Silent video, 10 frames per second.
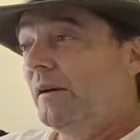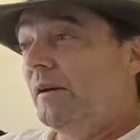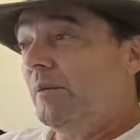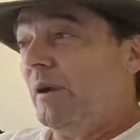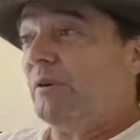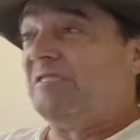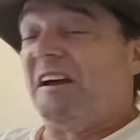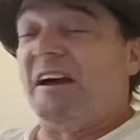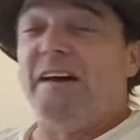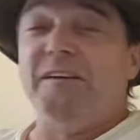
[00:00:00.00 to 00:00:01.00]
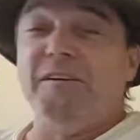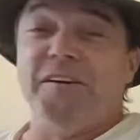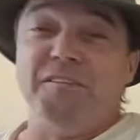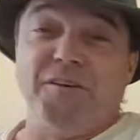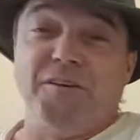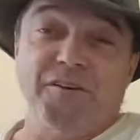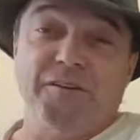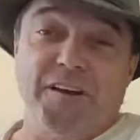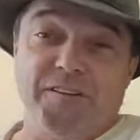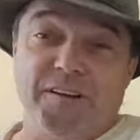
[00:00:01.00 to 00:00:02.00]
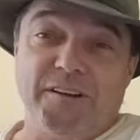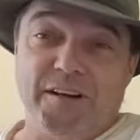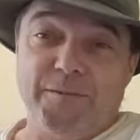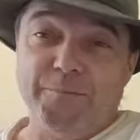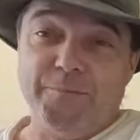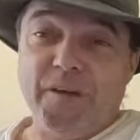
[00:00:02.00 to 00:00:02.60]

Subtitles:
But anyways, I got here to the hotel tonight.